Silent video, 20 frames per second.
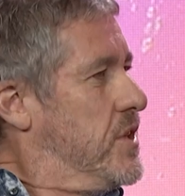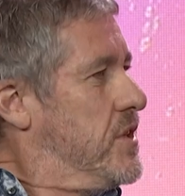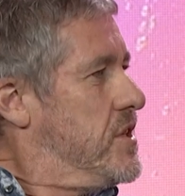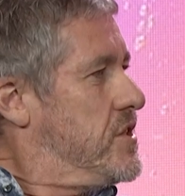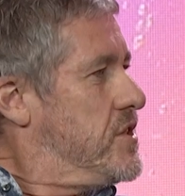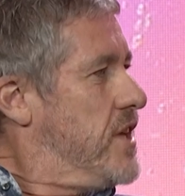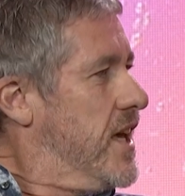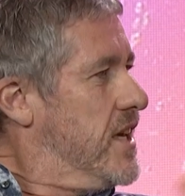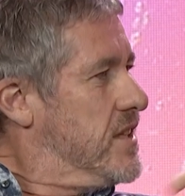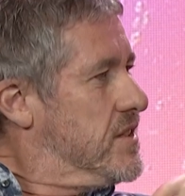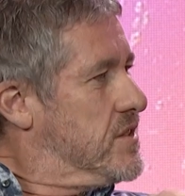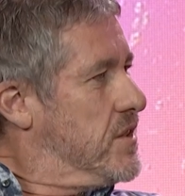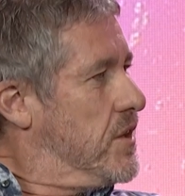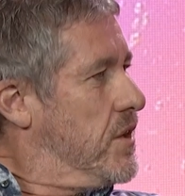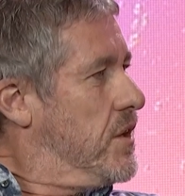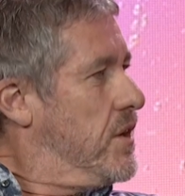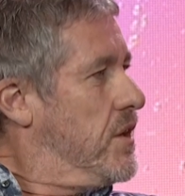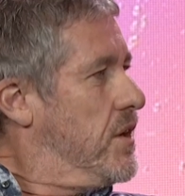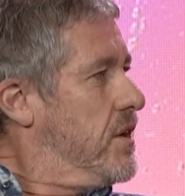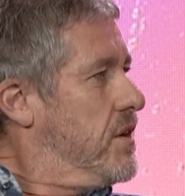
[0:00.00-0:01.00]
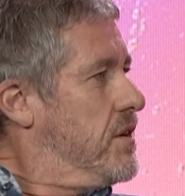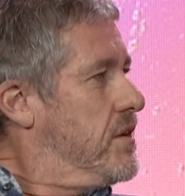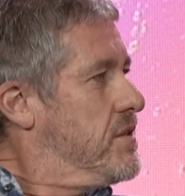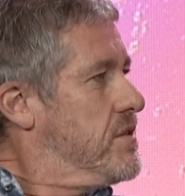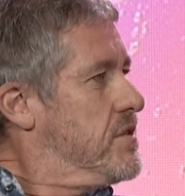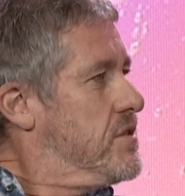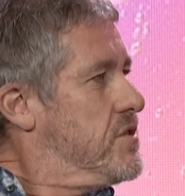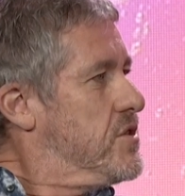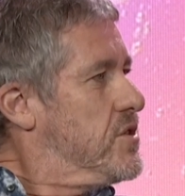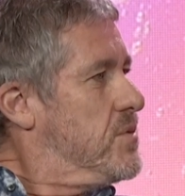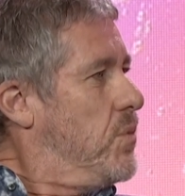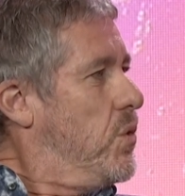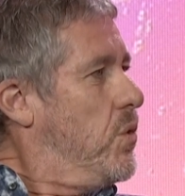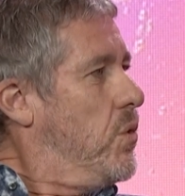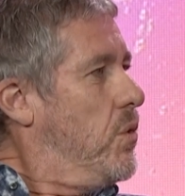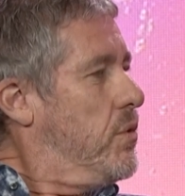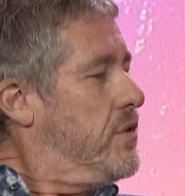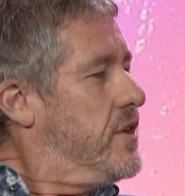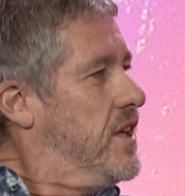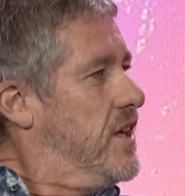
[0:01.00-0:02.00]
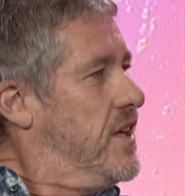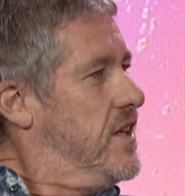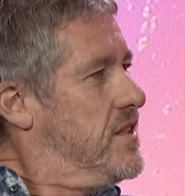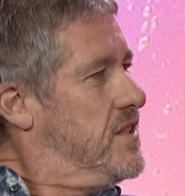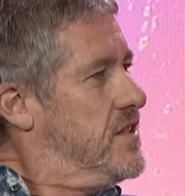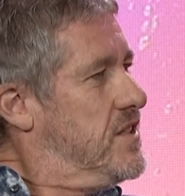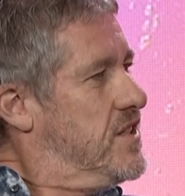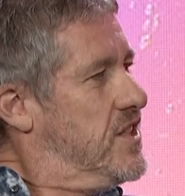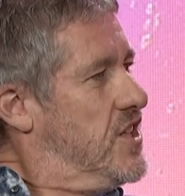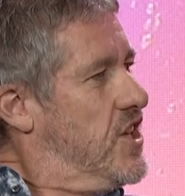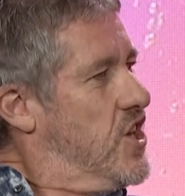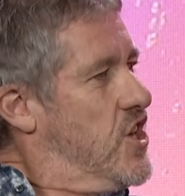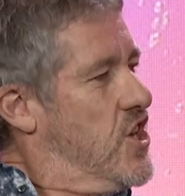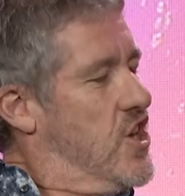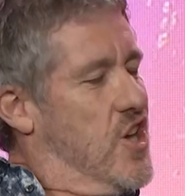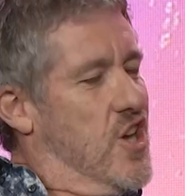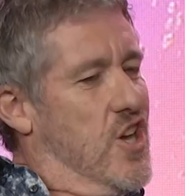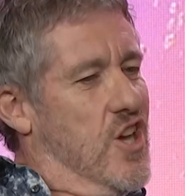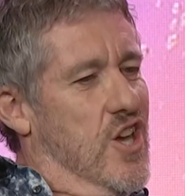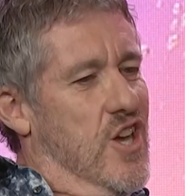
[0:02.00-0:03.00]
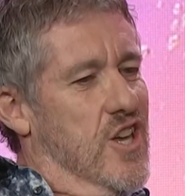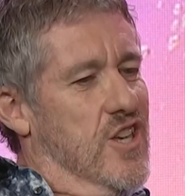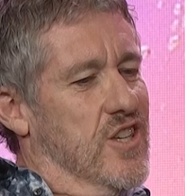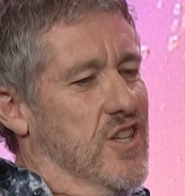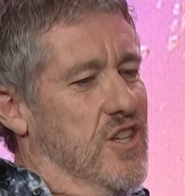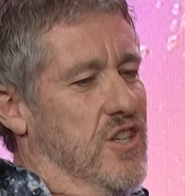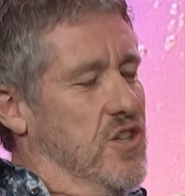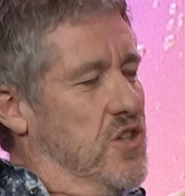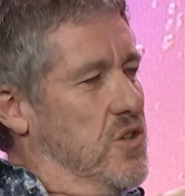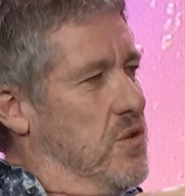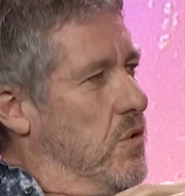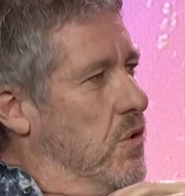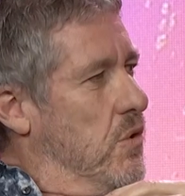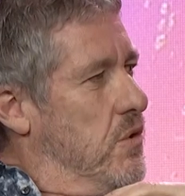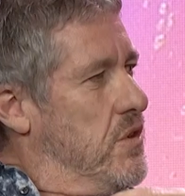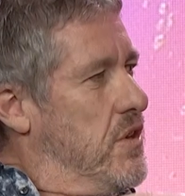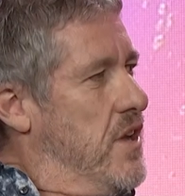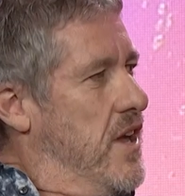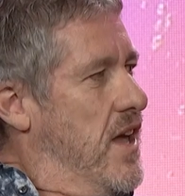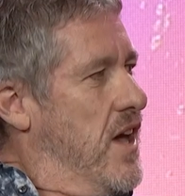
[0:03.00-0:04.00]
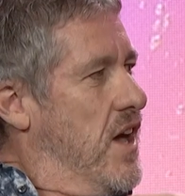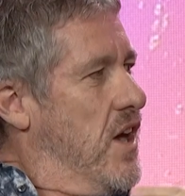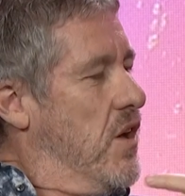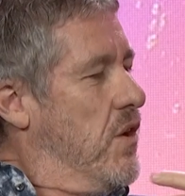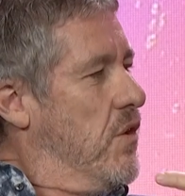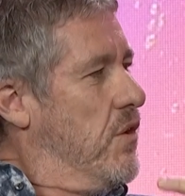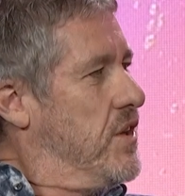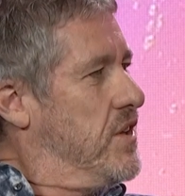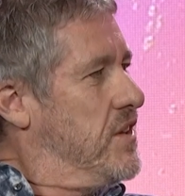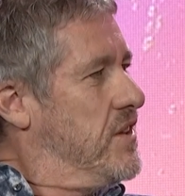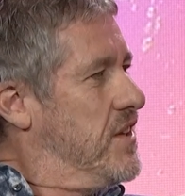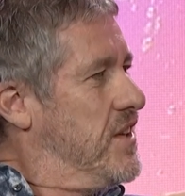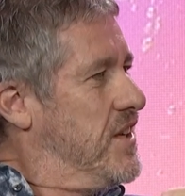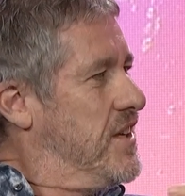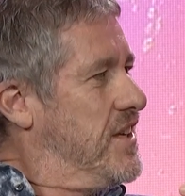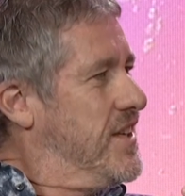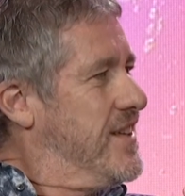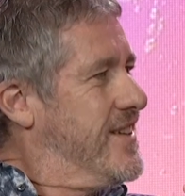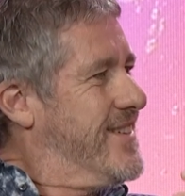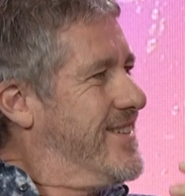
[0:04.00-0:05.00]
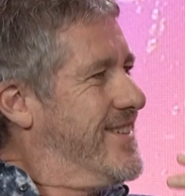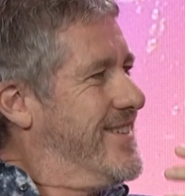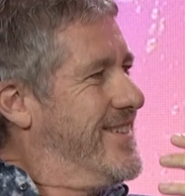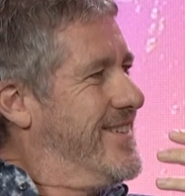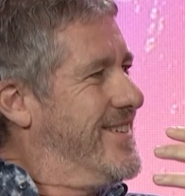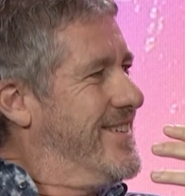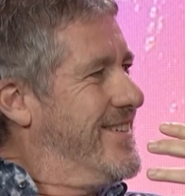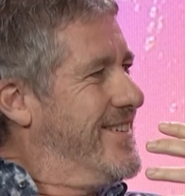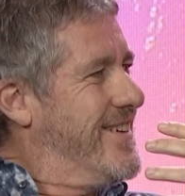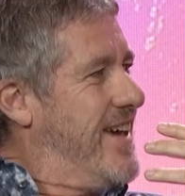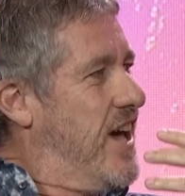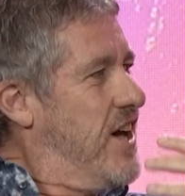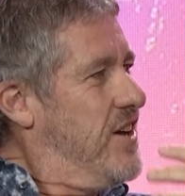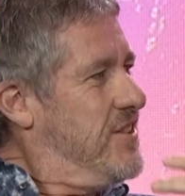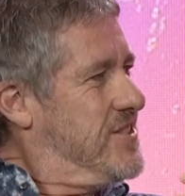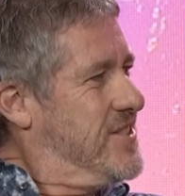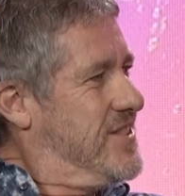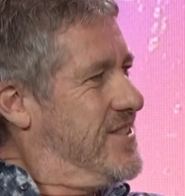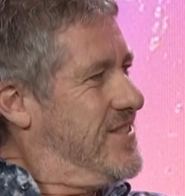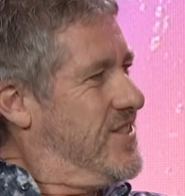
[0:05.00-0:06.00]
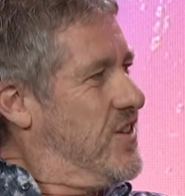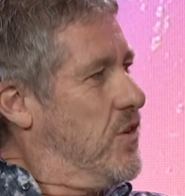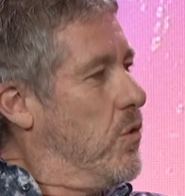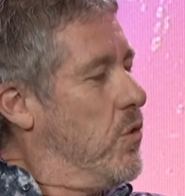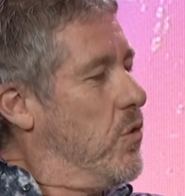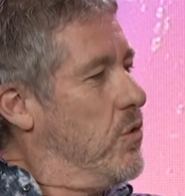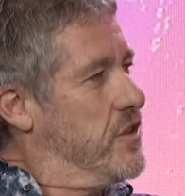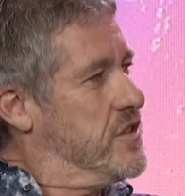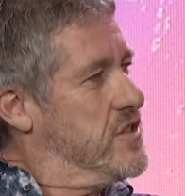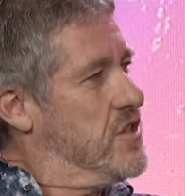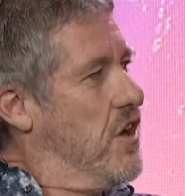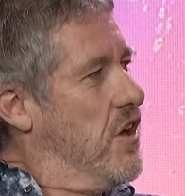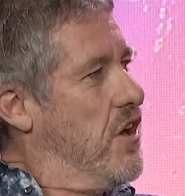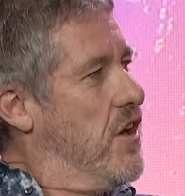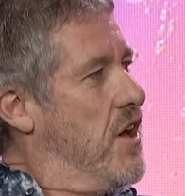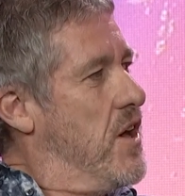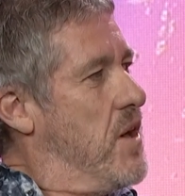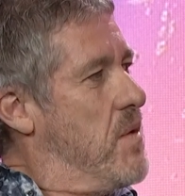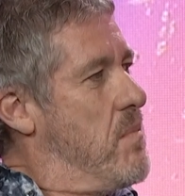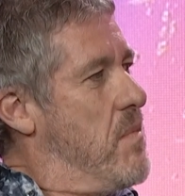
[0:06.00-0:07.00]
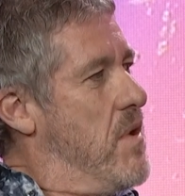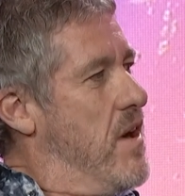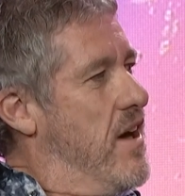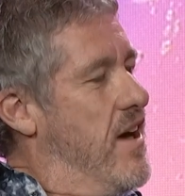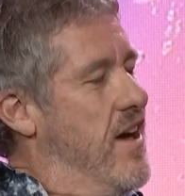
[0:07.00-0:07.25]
and a dad to small kids. You're now in the house all the time.